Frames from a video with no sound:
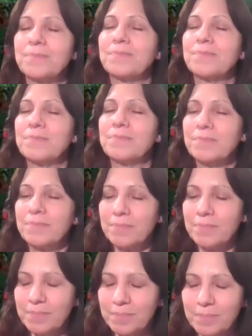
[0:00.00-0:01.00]

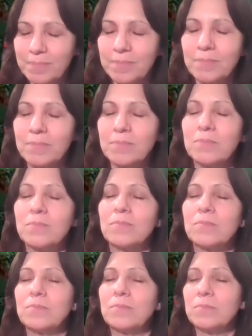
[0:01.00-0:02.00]

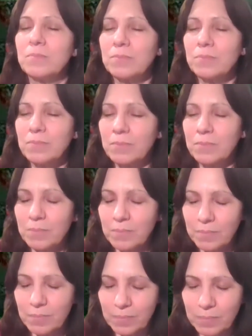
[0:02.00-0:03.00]

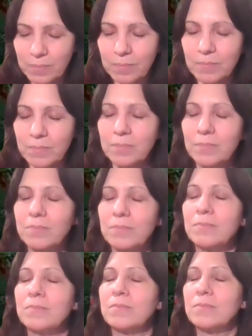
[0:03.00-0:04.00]

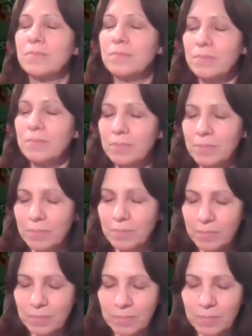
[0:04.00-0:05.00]

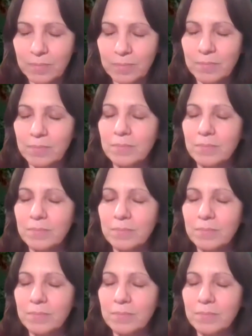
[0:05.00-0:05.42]
No one is speaking in this clip.